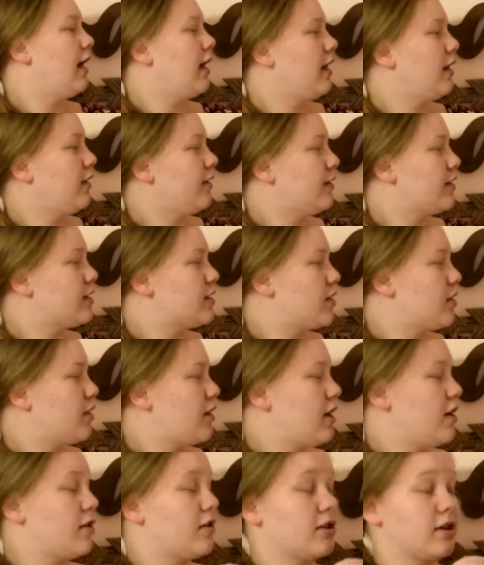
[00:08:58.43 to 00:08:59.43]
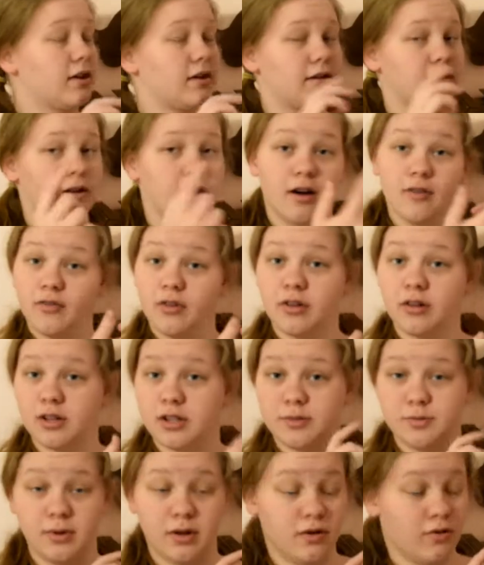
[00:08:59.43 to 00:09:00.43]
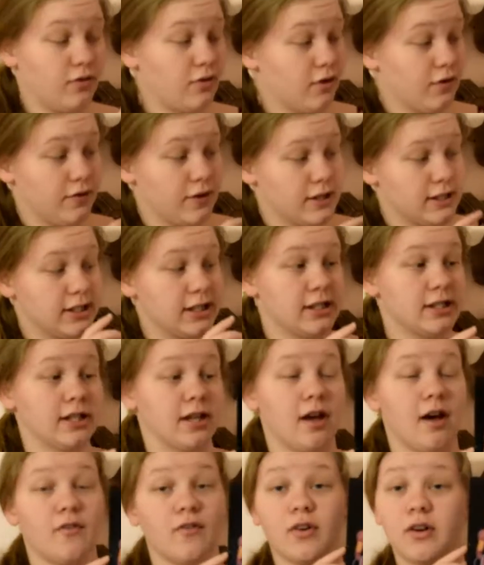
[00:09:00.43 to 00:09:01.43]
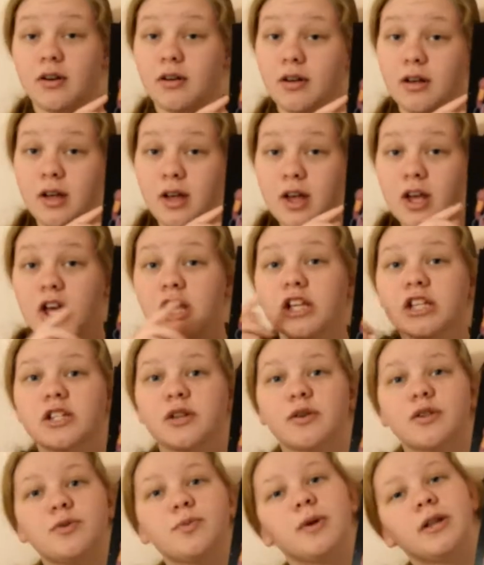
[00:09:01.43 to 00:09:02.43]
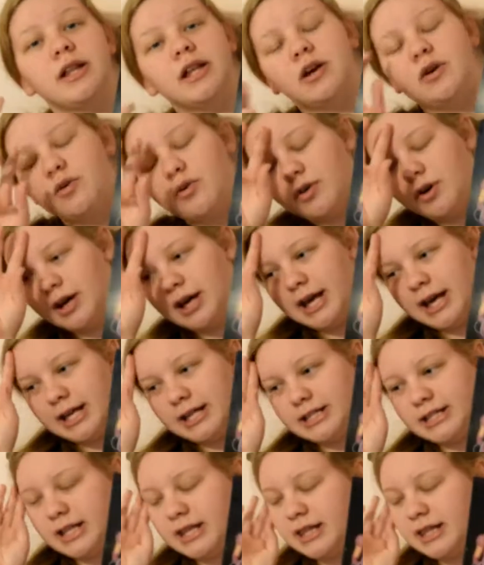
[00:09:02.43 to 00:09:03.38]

It looks so cute, and the cover looks beautiful if this is the cover. So what's really cool is